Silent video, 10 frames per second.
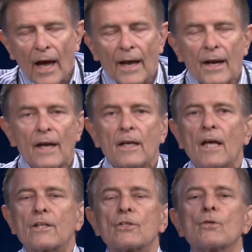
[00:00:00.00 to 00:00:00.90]
And I'd
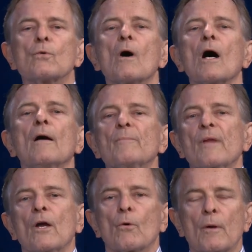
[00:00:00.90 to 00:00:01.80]
like to uh,
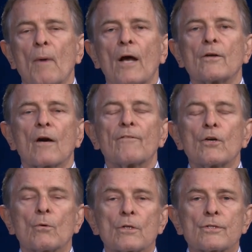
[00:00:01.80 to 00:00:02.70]
remind our
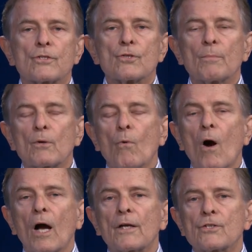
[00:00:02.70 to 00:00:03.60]
viewers that you've been
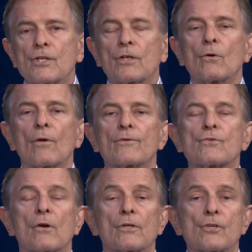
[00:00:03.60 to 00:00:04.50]
watching North
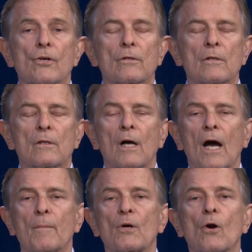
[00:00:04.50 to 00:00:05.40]
Shore Journal.
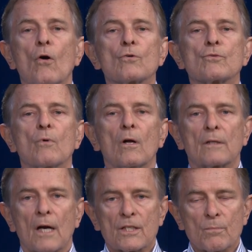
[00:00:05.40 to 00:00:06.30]
I'm your host, Walt
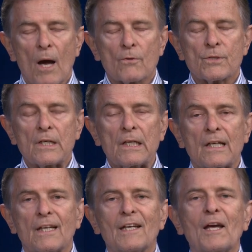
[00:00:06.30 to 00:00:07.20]
Kosmowski,
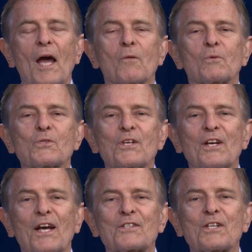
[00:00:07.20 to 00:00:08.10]
and we'll see you
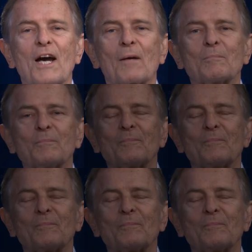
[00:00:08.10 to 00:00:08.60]
next time.